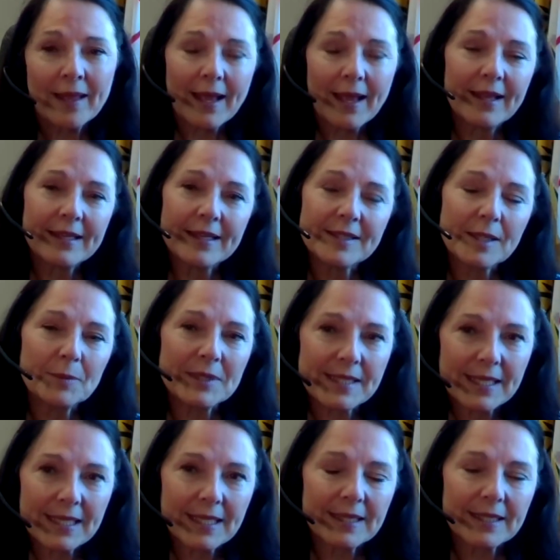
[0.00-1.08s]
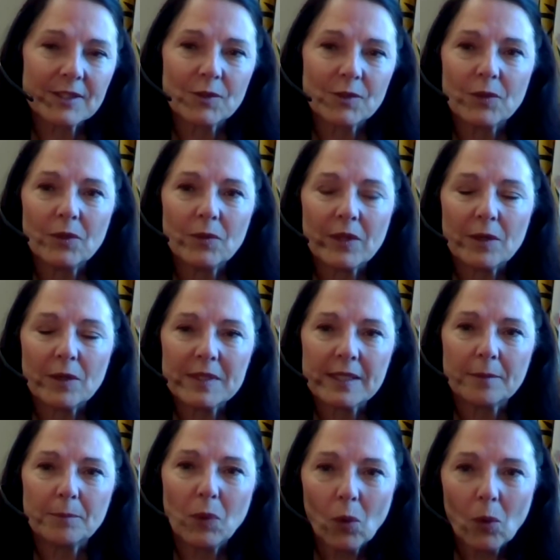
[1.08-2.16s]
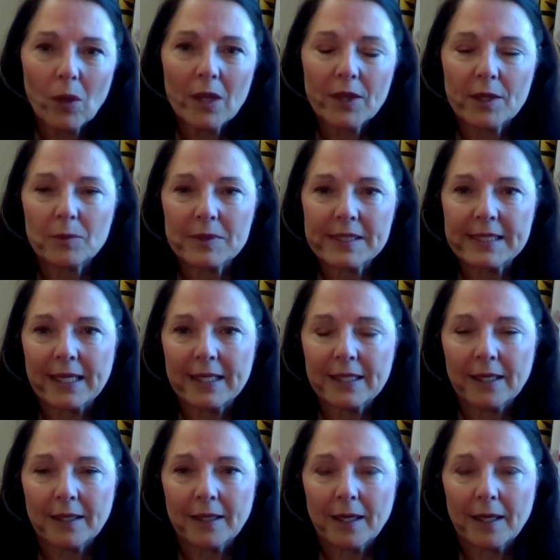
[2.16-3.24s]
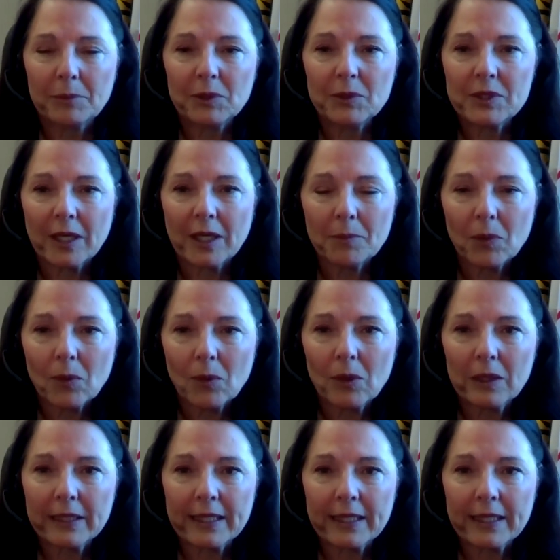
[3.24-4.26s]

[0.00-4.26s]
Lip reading: And as I was thinking this through, there was a poll that was done, a Blue Dart poll